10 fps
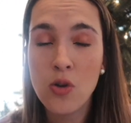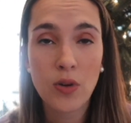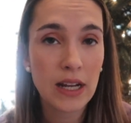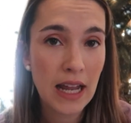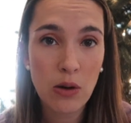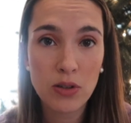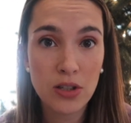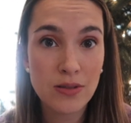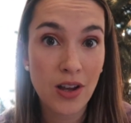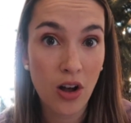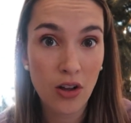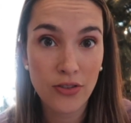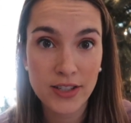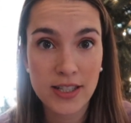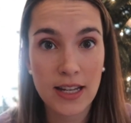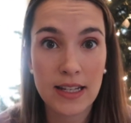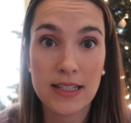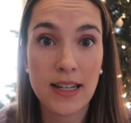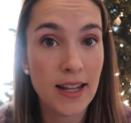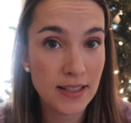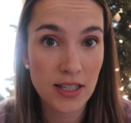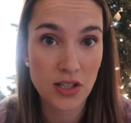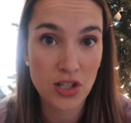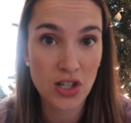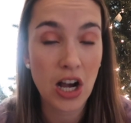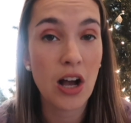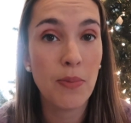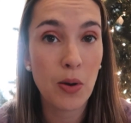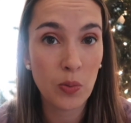Right now we use it all for sand. It does the job.